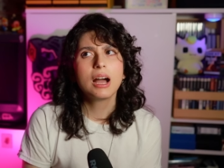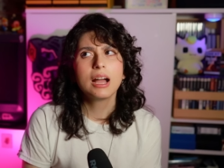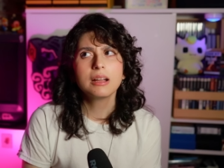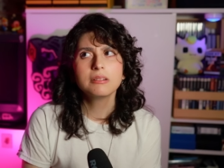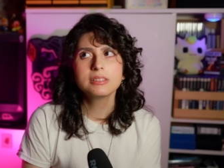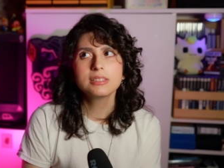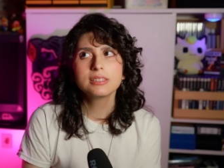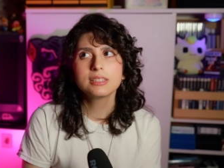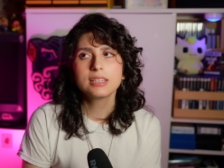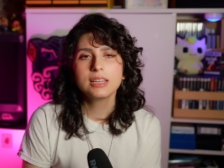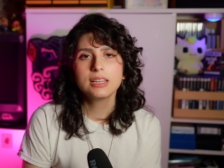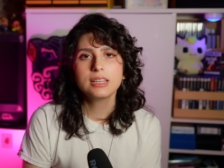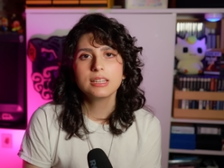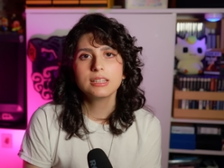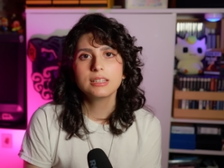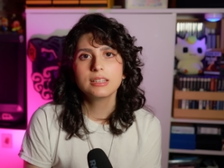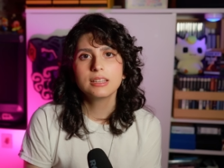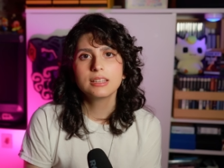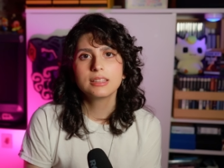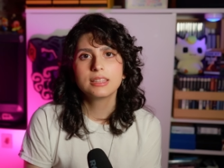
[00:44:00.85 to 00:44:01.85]
I would
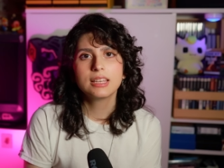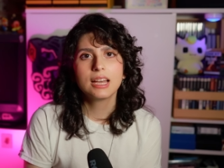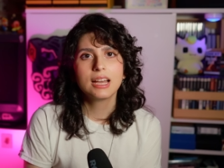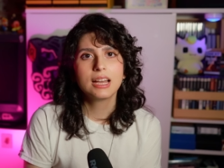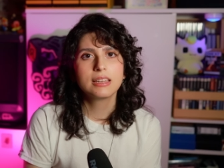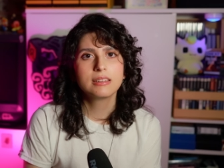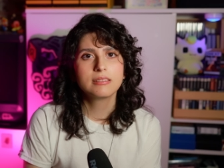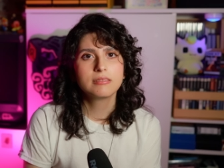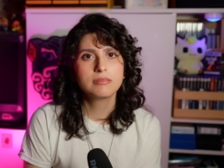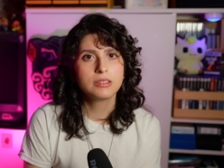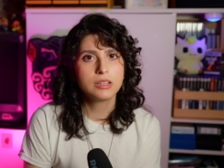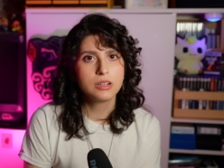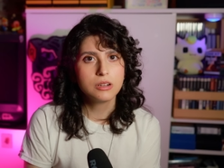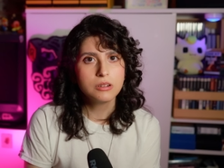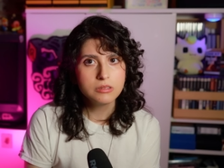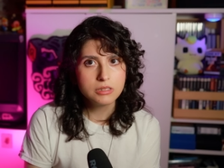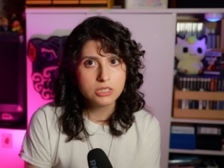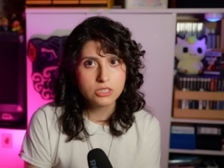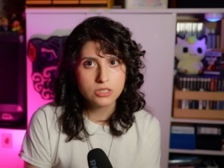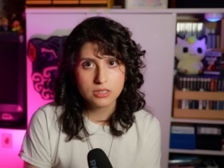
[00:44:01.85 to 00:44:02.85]
say that
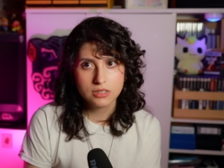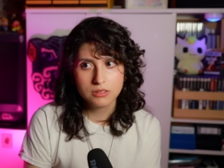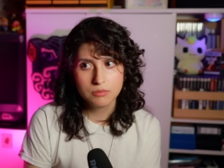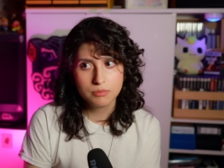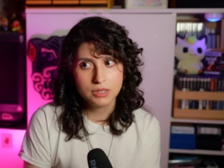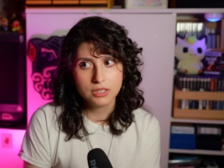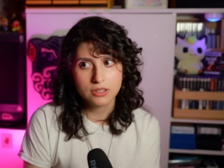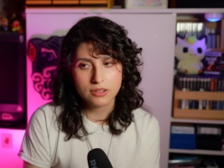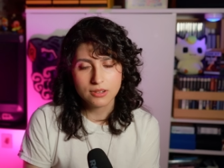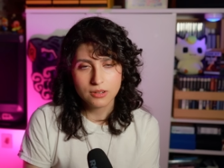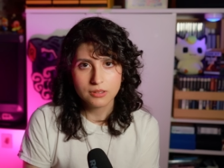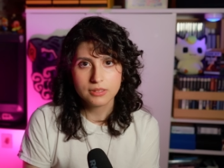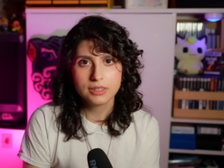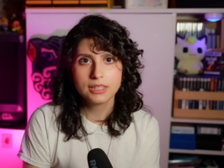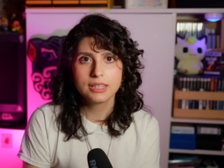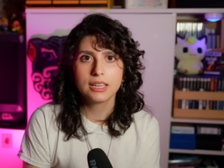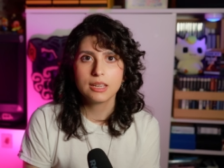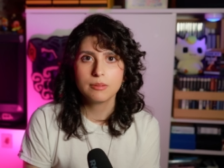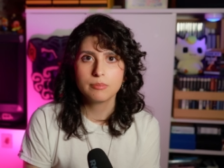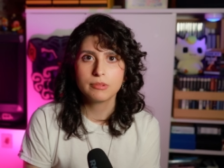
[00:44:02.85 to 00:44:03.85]
no, it shouldn't be your
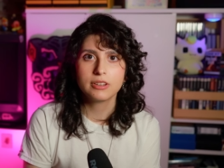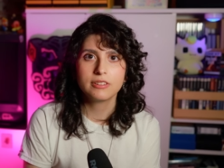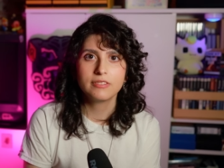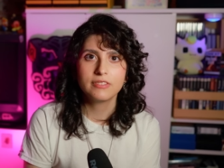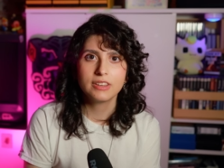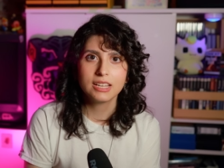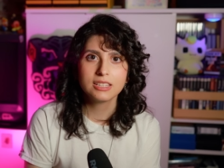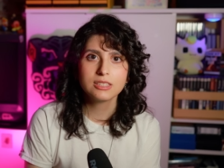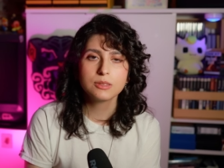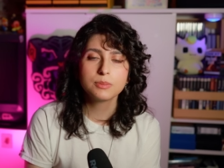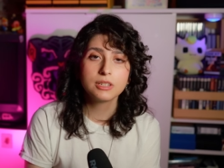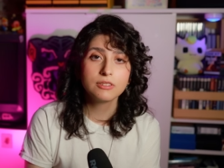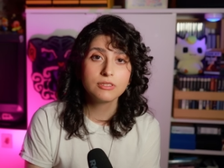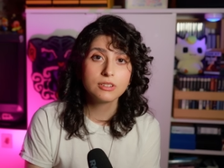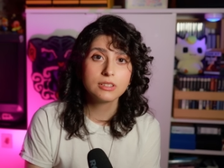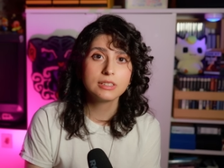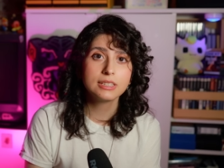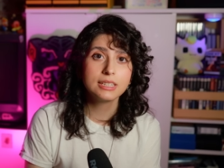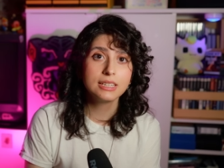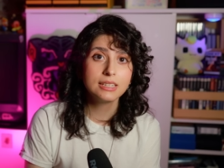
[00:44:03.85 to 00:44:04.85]
only Game Boy Advance, but if
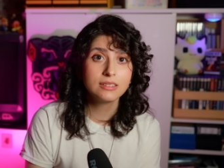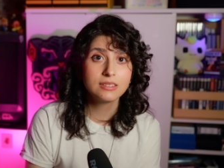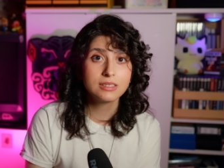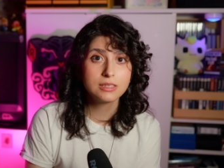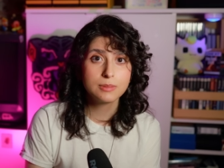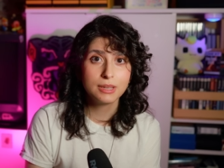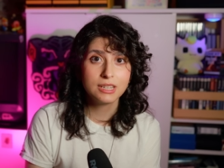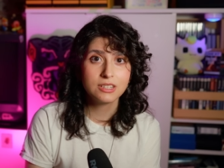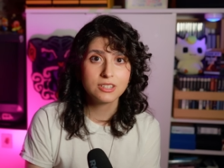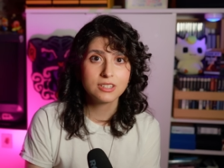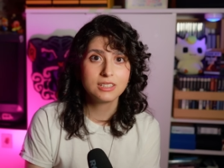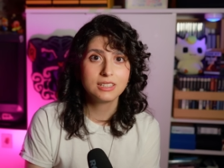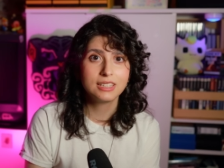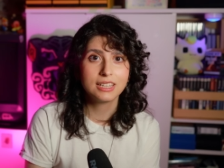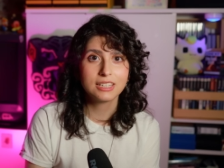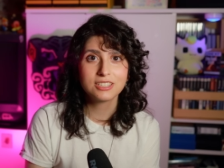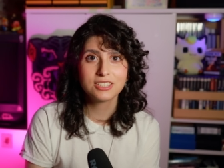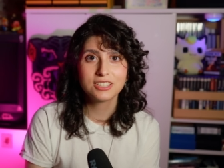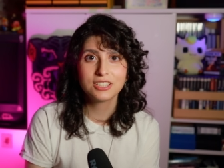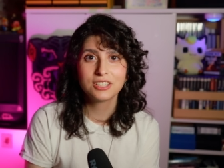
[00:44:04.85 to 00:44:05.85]
you're looking to expand your
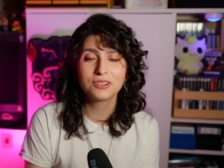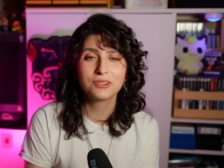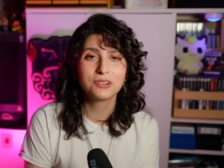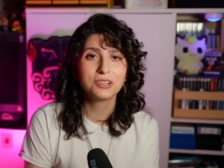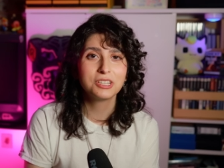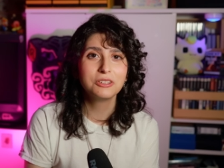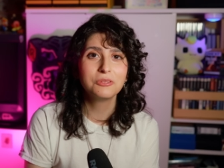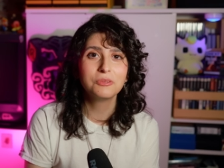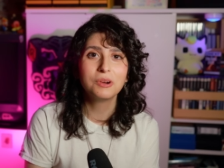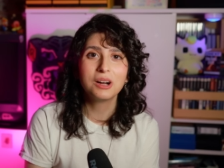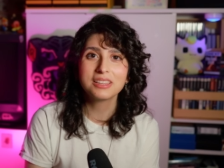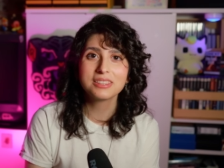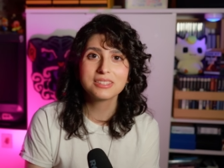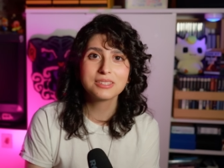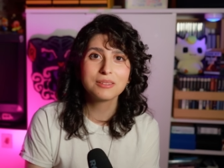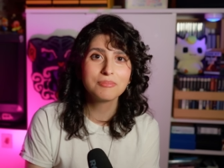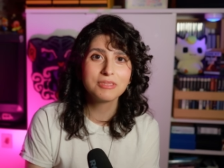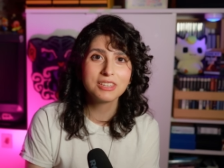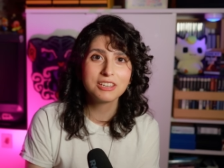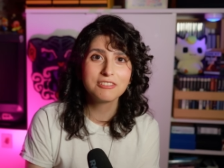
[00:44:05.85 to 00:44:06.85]
collection or you want
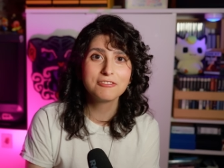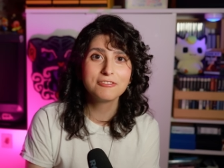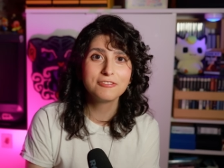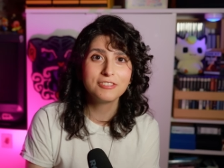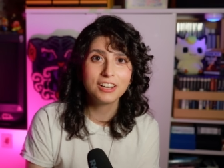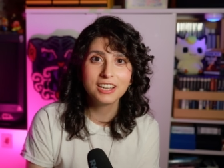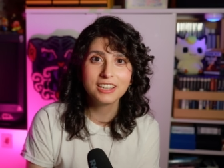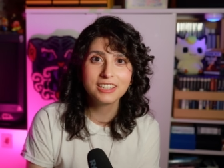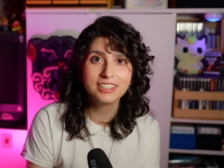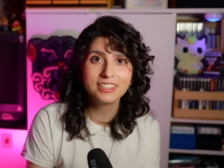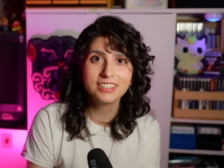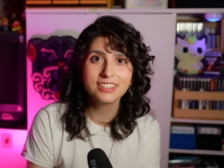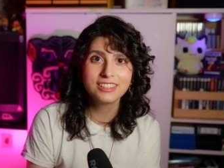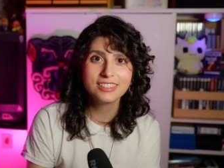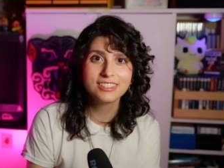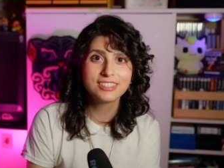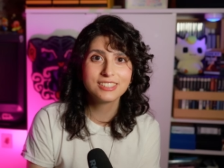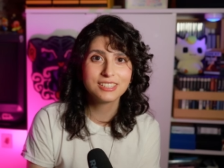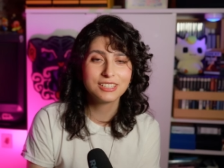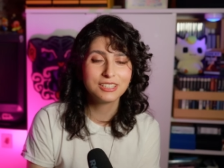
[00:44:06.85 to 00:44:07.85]
something fun
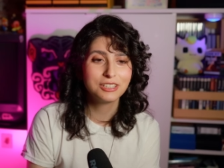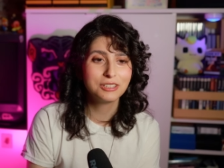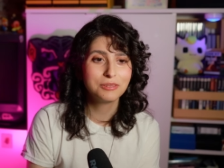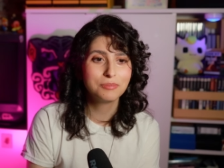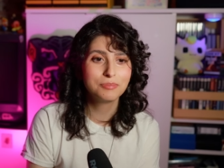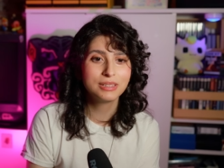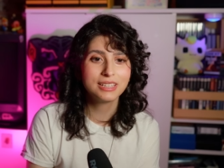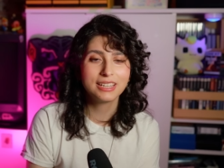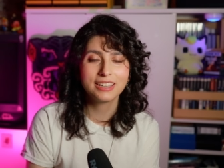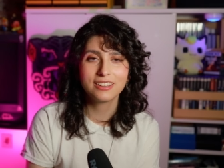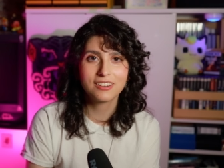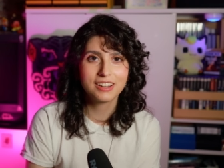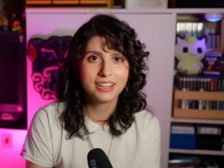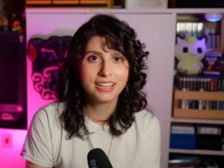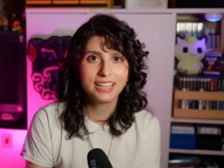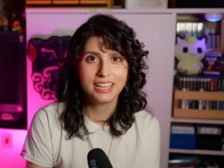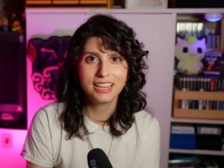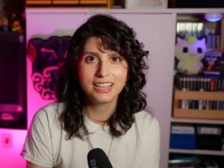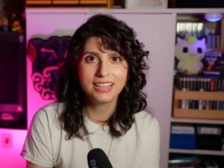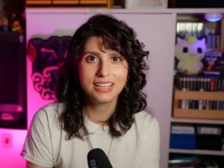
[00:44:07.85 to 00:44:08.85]
to play
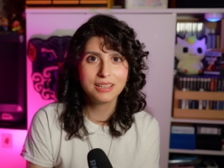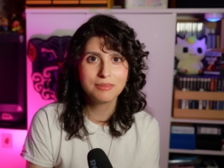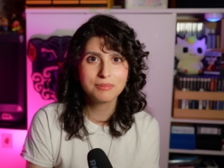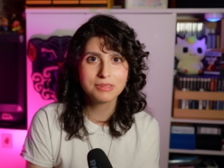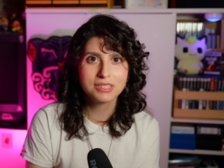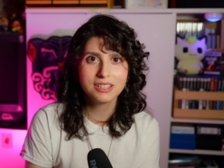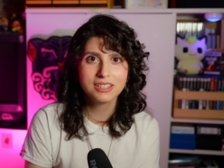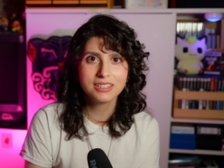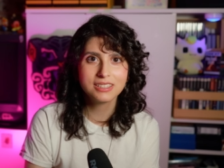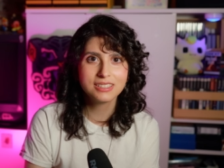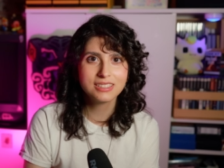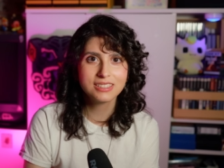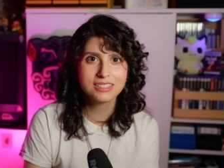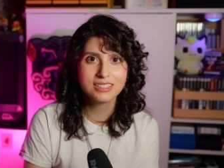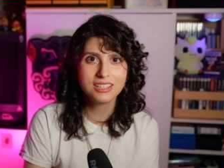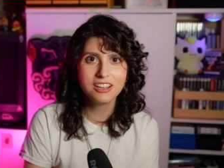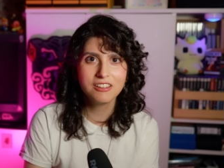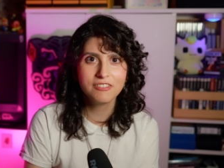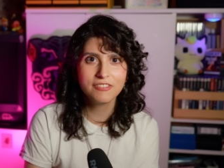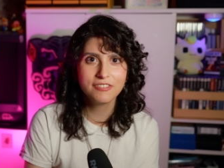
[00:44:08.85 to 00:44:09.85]
arcade games on and
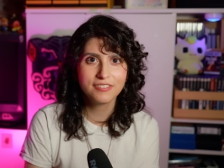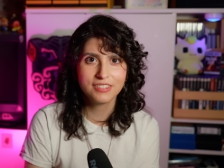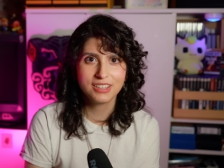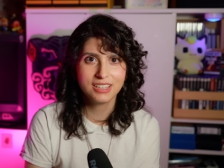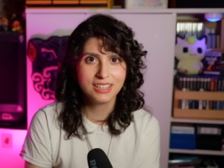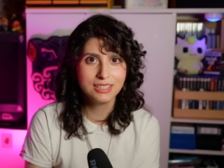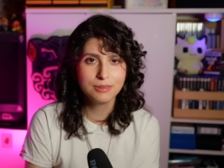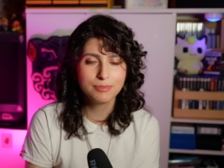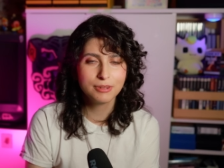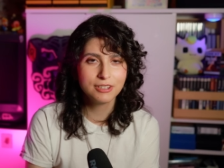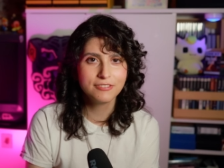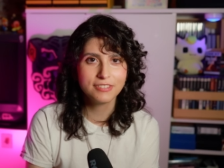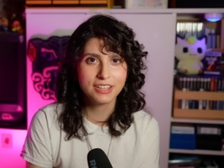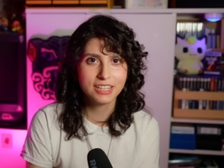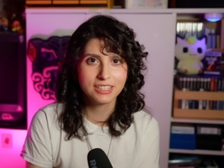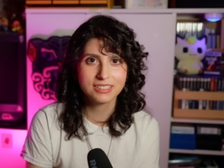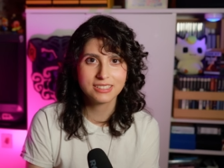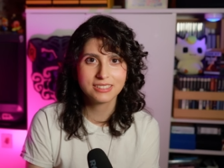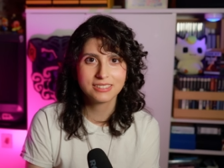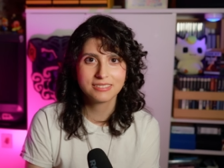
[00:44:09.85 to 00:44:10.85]
stuff, it's
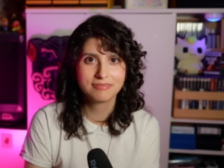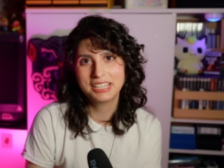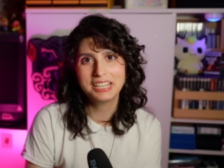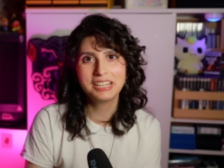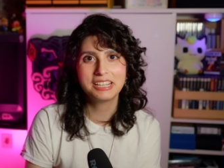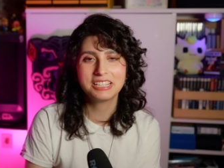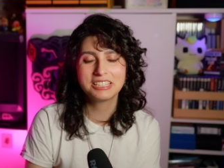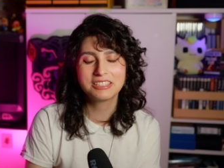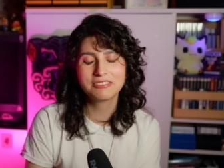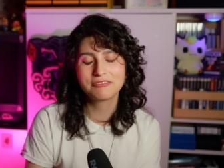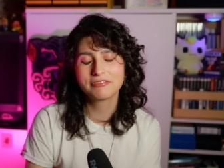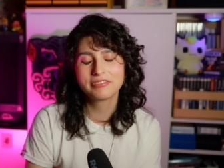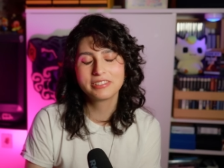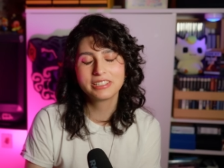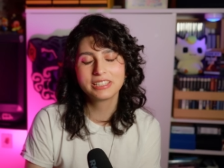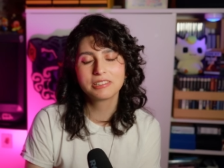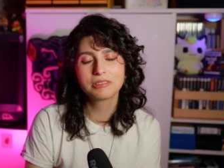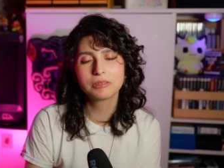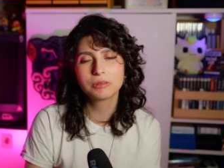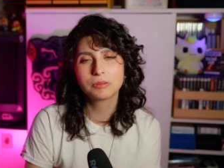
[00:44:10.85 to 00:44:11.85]
perfect. Yeah, it's a
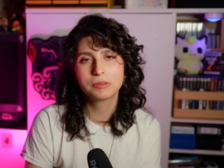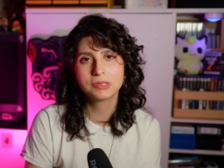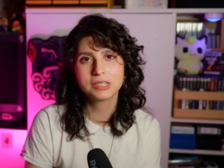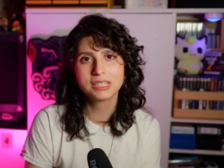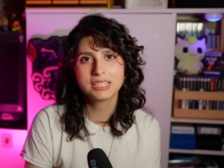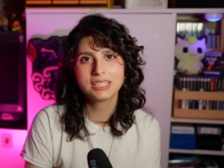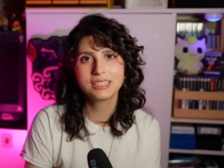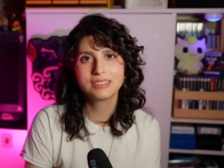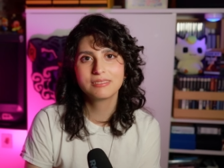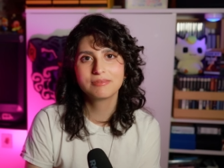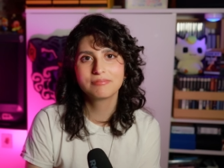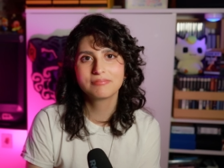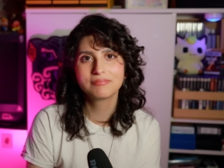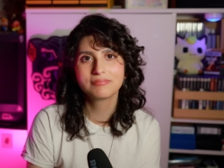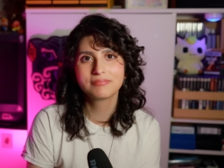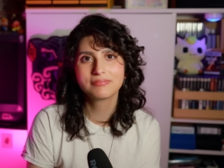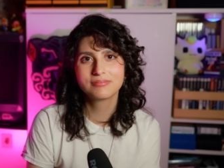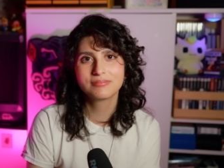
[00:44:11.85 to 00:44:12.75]
really rewarding